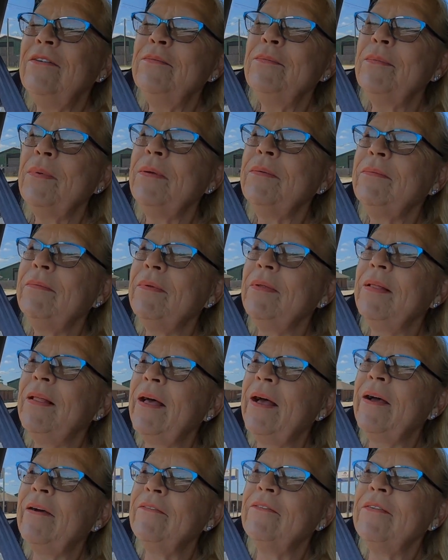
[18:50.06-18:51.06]
don't make me
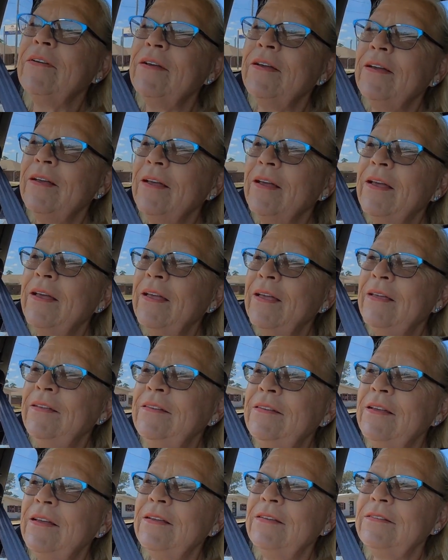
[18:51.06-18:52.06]
laugh. He
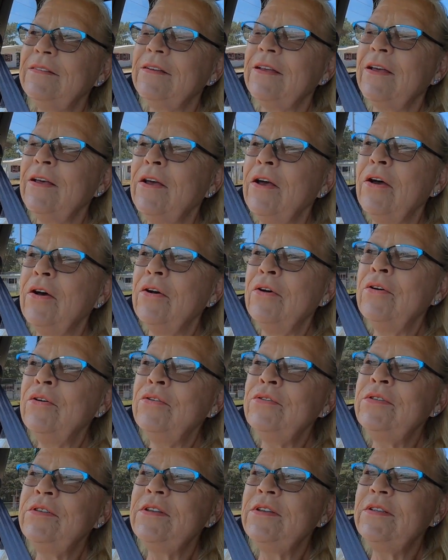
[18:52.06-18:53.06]
says,
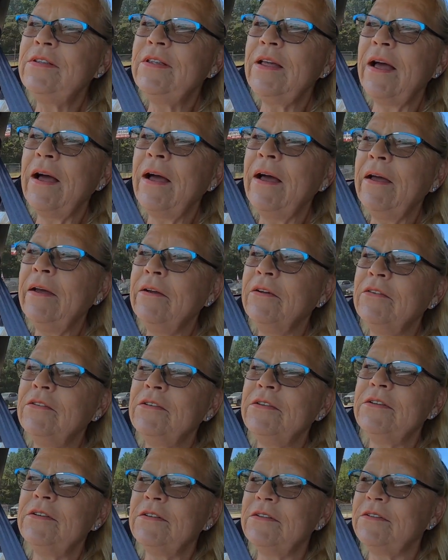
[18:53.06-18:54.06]
Usa
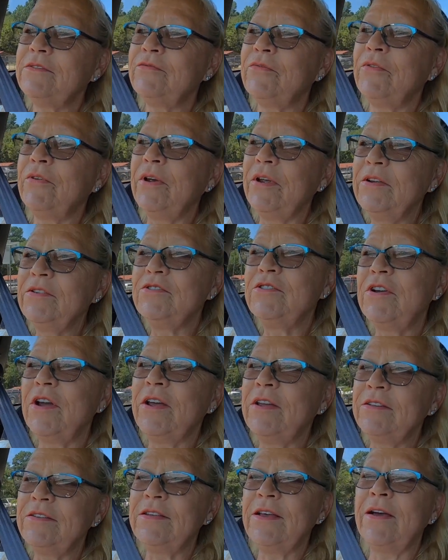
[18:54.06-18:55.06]
tires is a
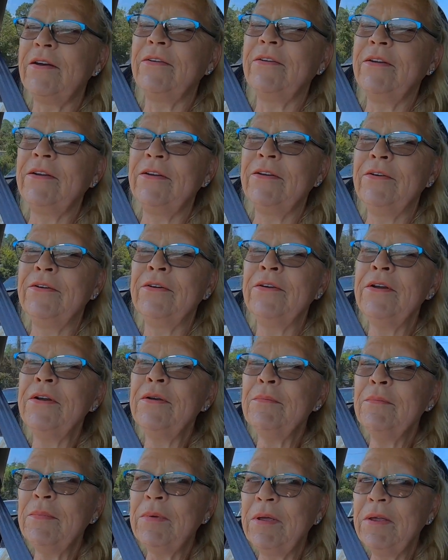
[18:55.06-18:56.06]
franchise out here
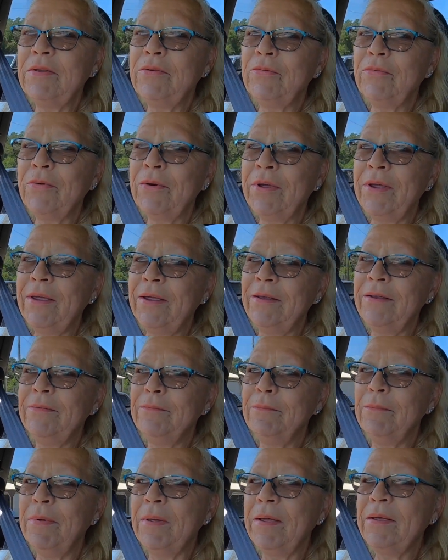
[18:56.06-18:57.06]
between
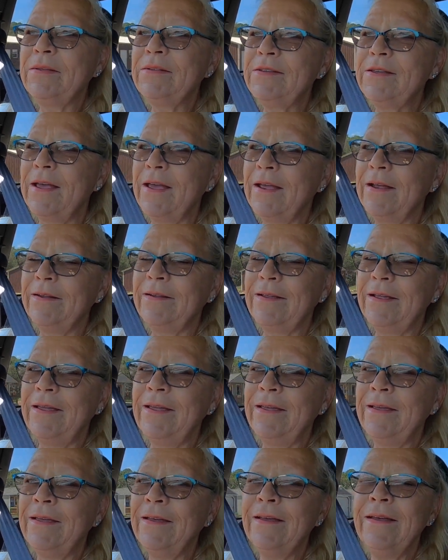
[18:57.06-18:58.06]
Big
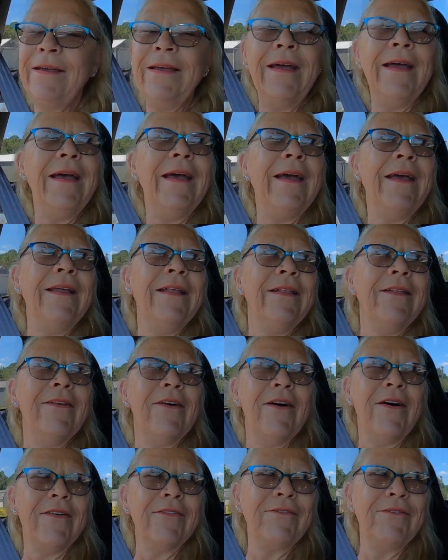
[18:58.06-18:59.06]
Sandy and
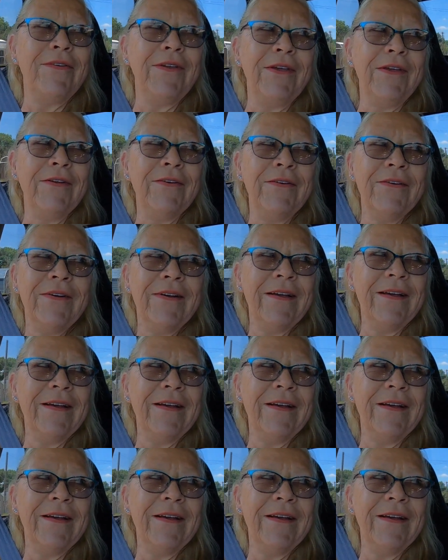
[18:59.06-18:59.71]
Longview.